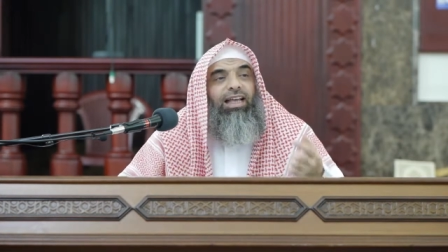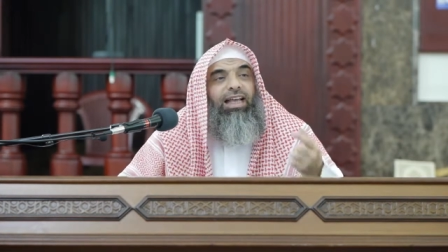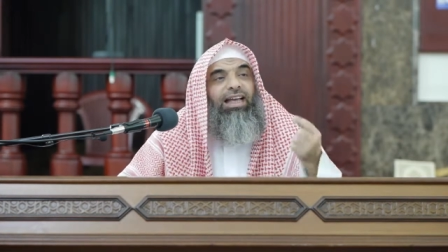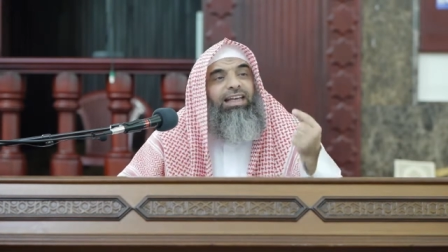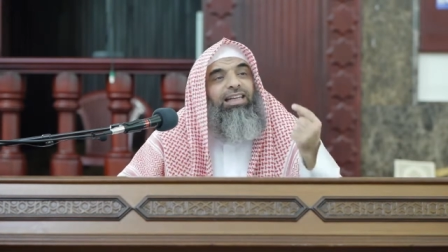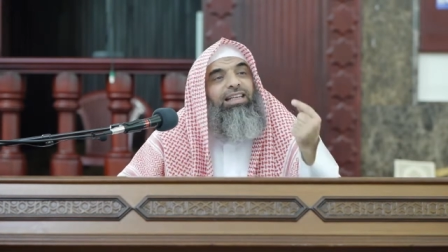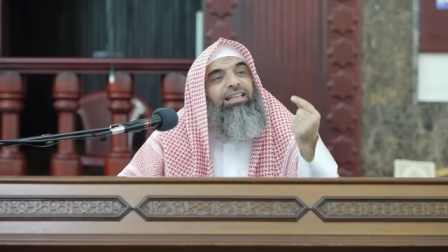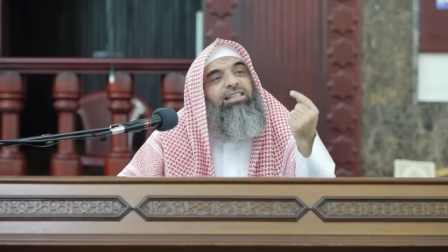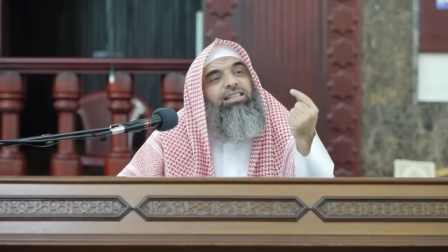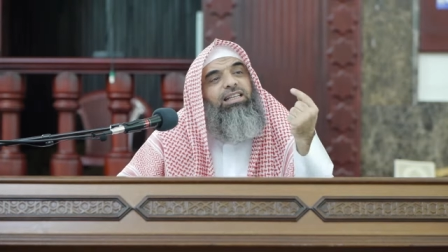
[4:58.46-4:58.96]

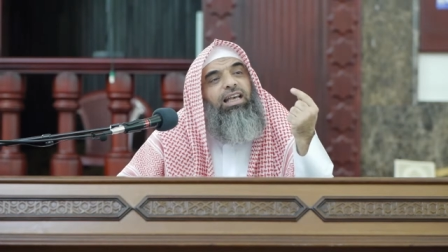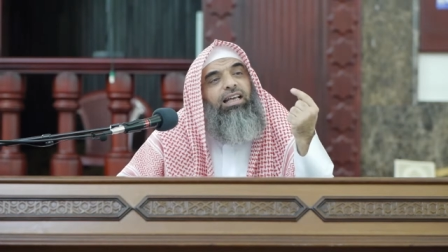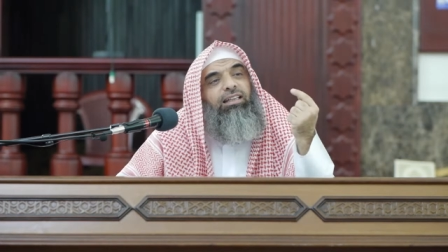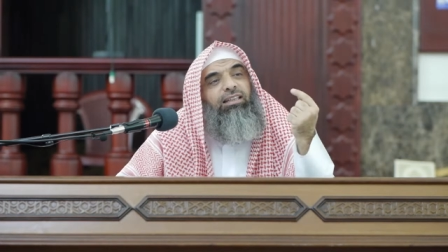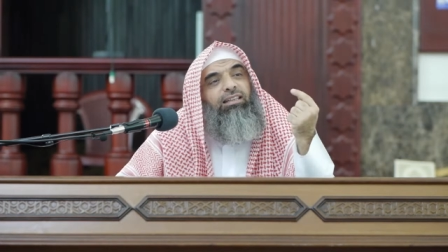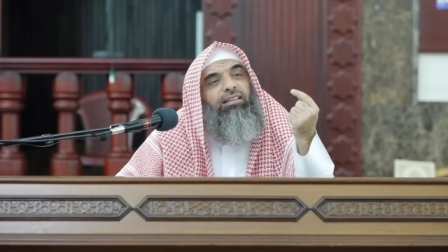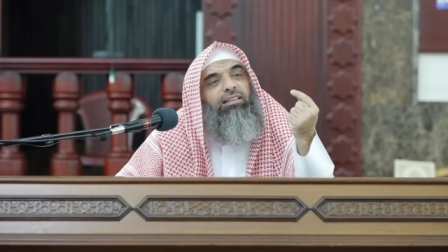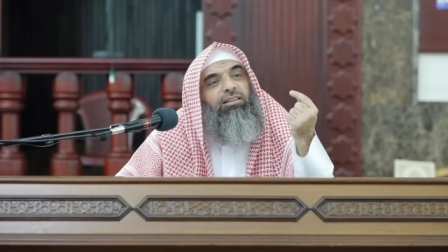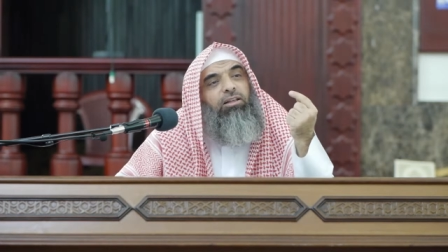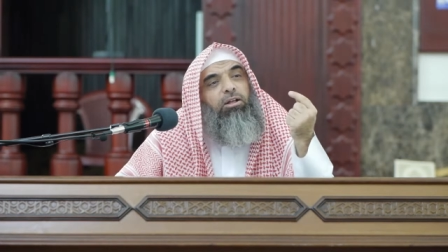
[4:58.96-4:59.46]
And he
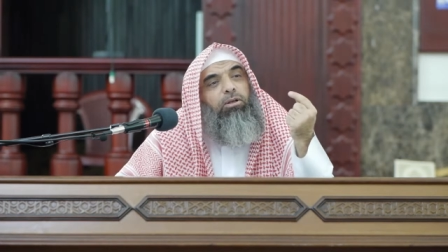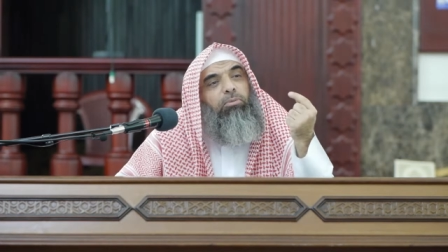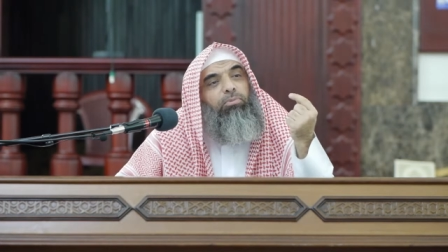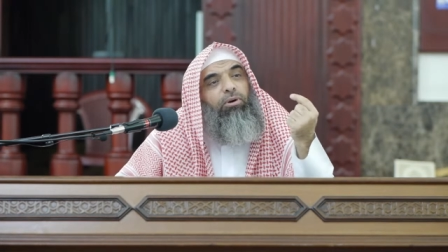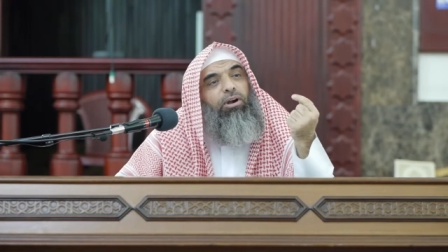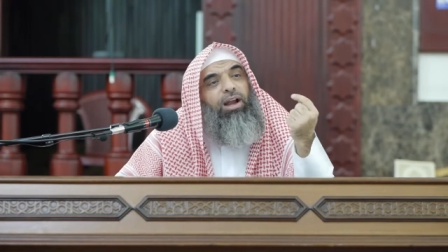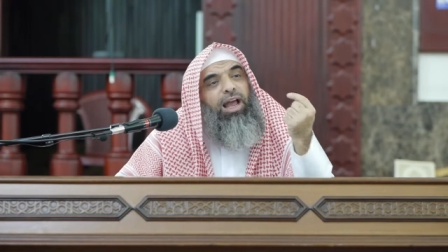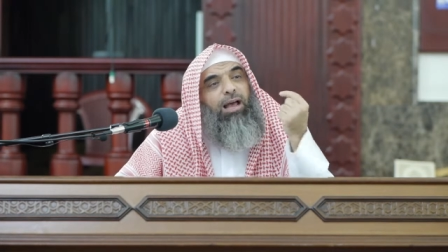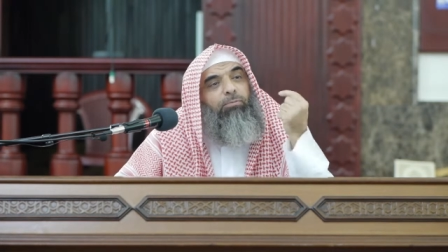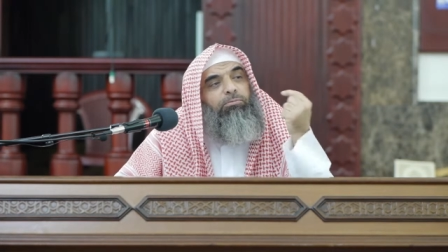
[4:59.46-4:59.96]
said,
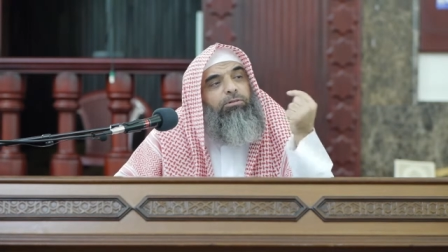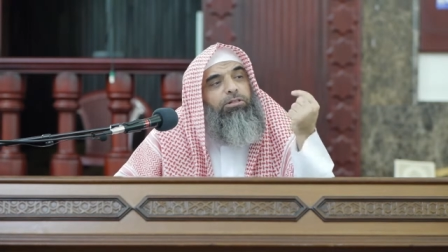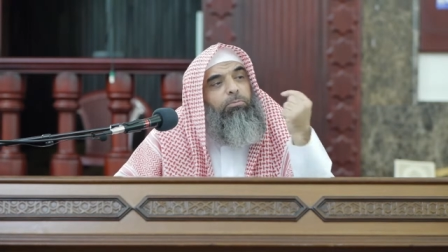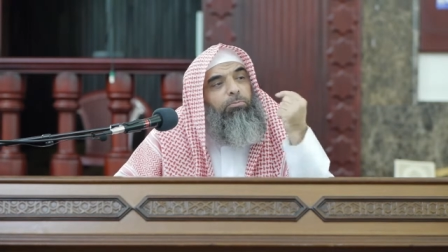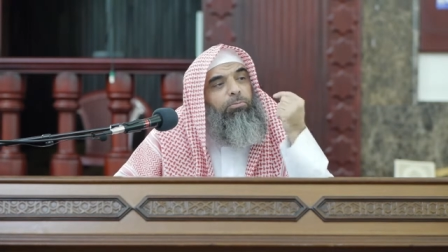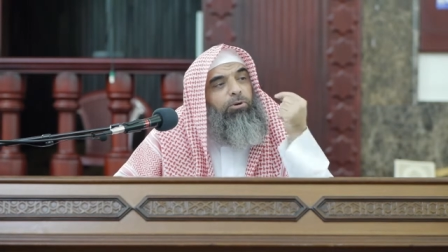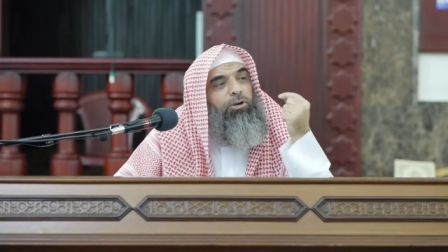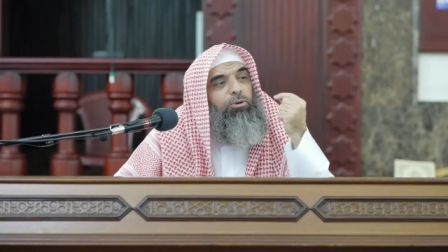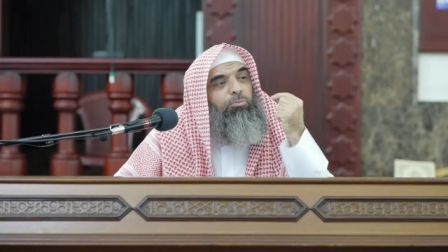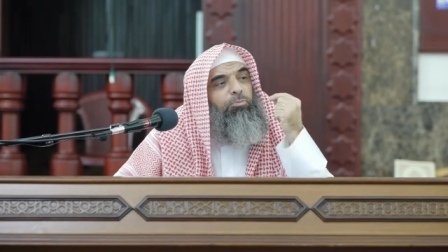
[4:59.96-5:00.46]
Perhaps the
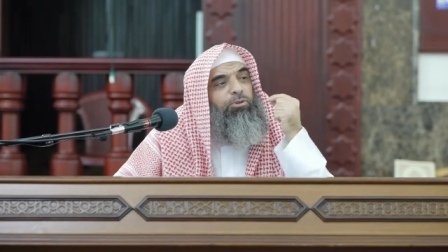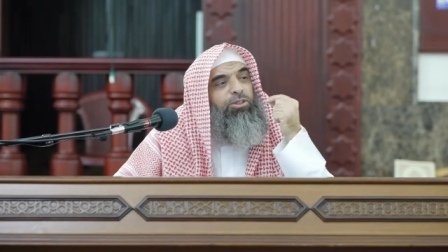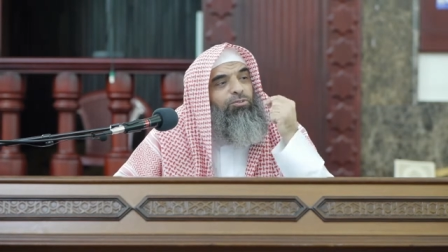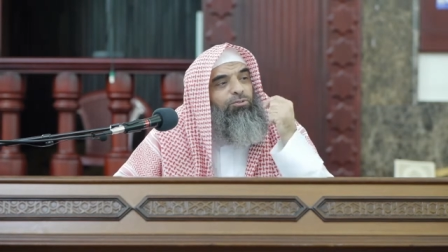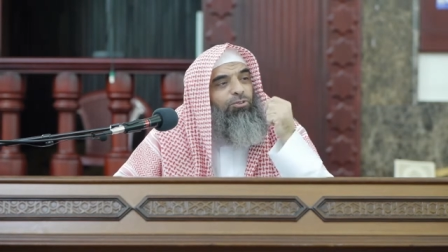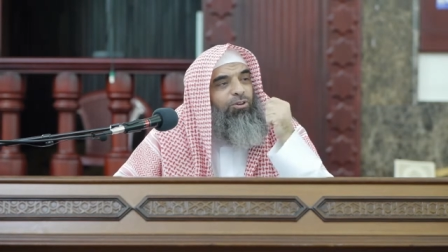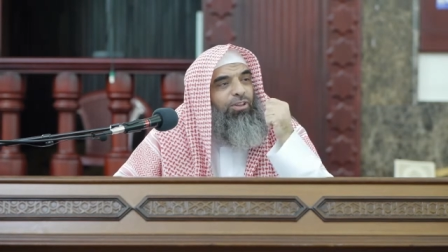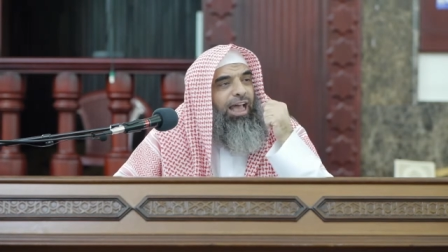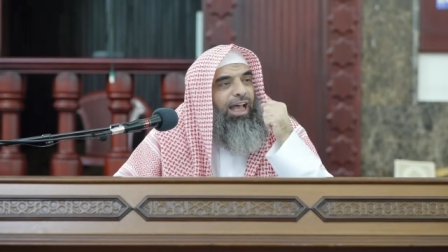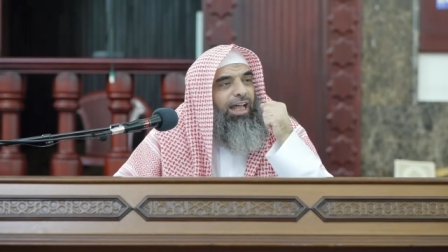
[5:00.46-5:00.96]
purpose
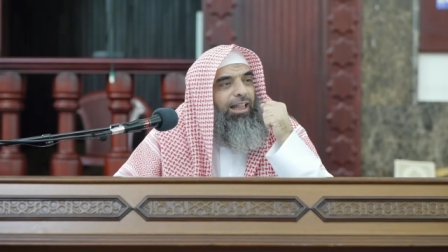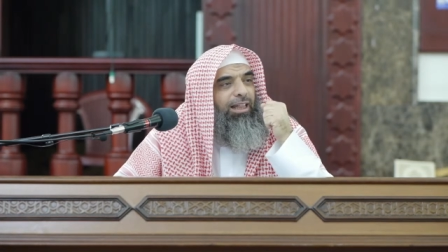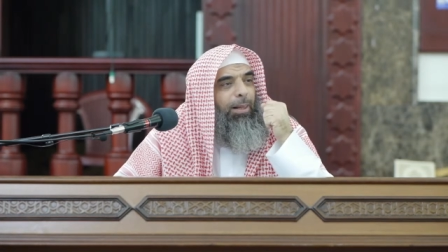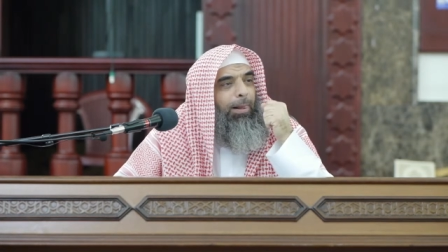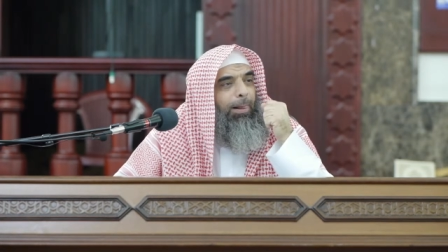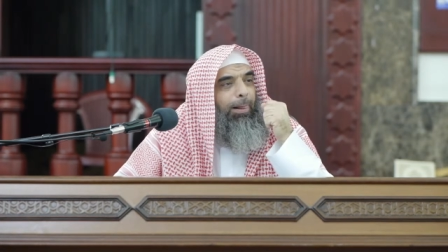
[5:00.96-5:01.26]
for that